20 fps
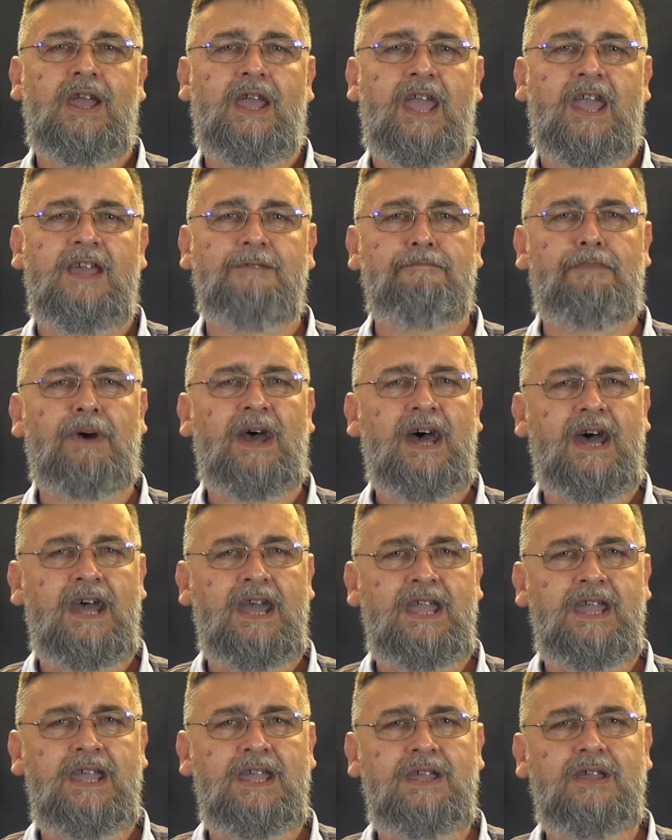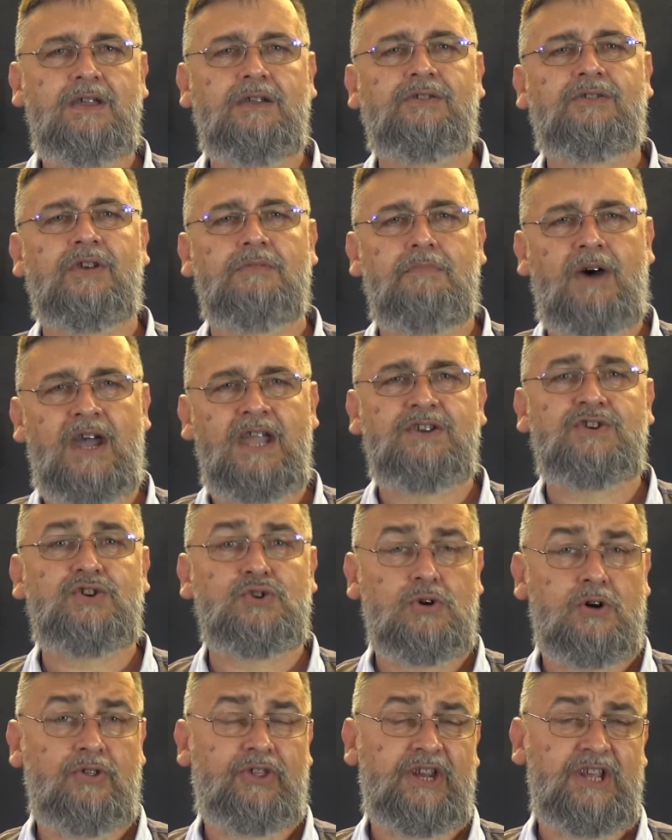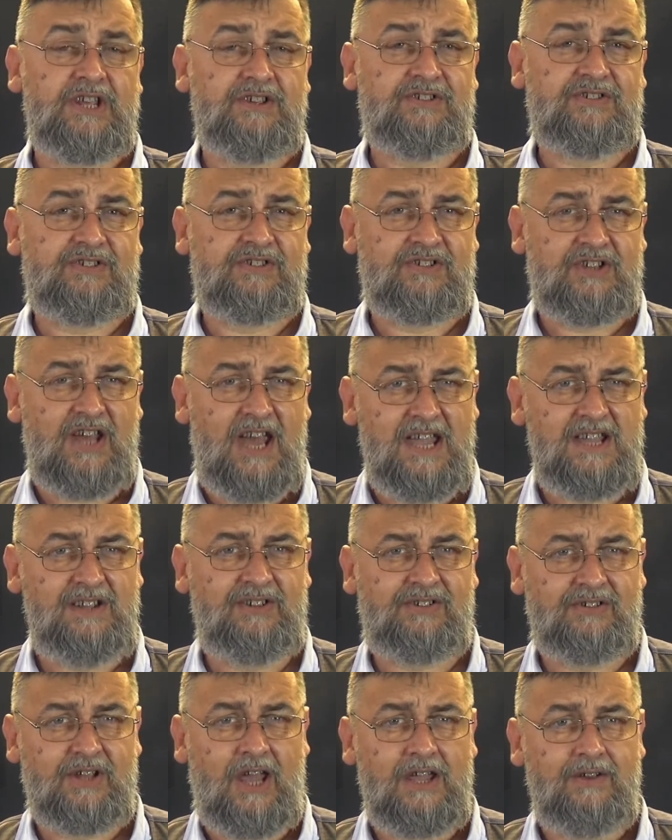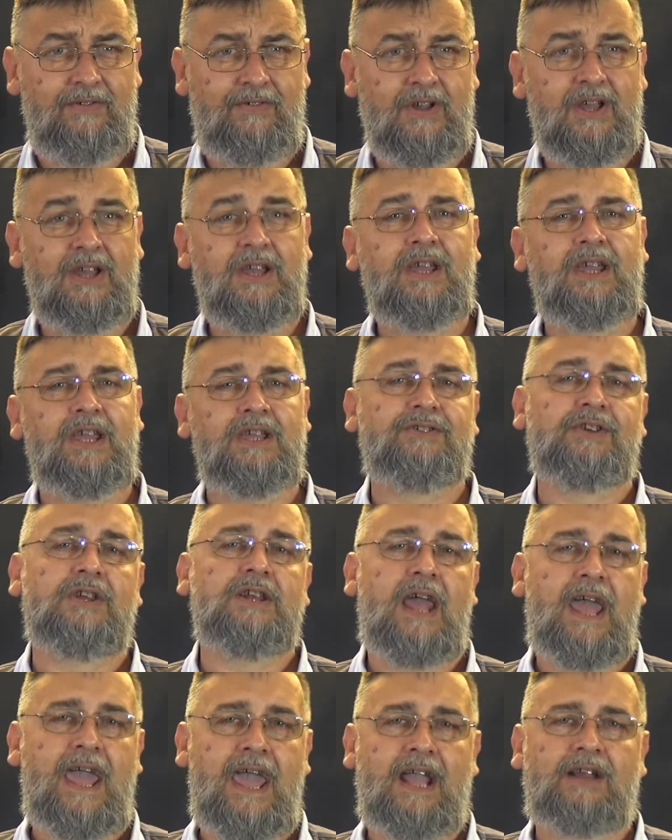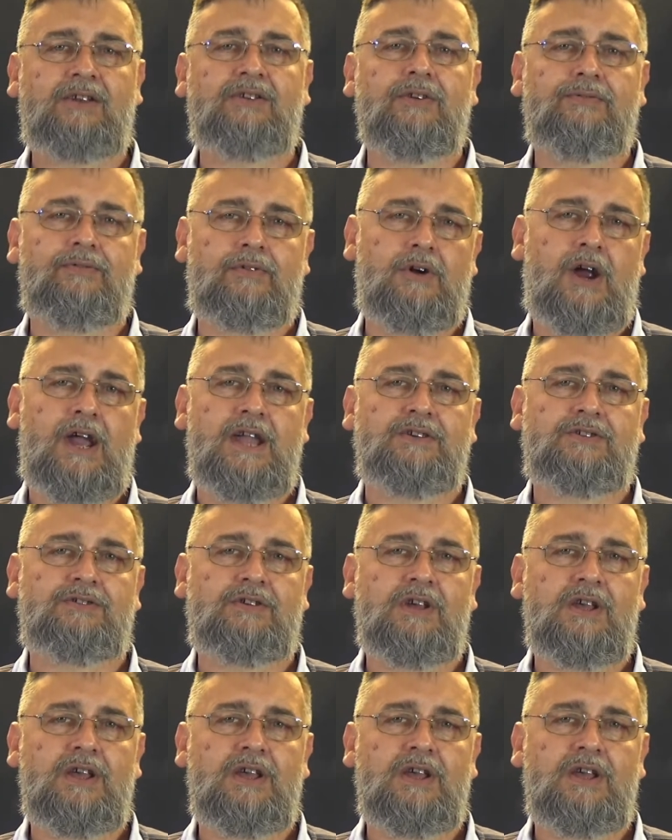and paying to make sure that he stays safe is an act of grace,